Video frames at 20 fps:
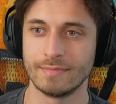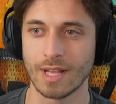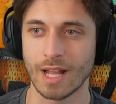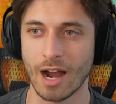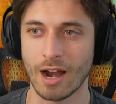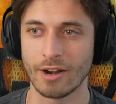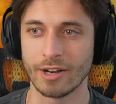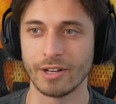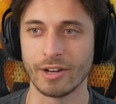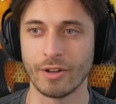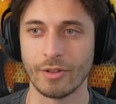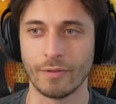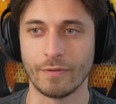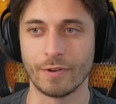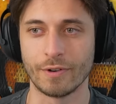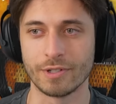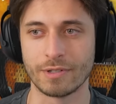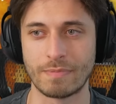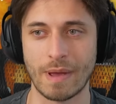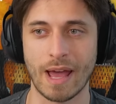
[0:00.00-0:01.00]
I already know the
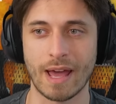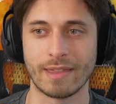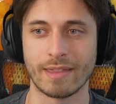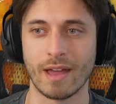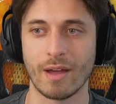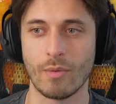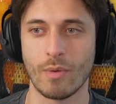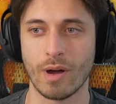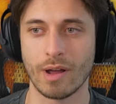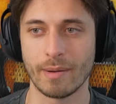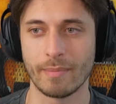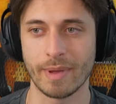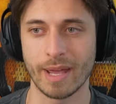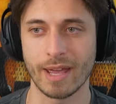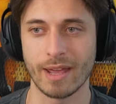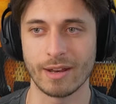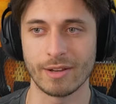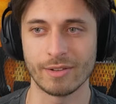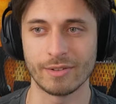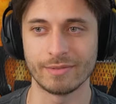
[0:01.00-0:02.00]
first path I want to
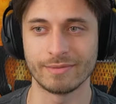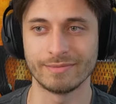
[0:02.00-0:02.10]
ban, dude.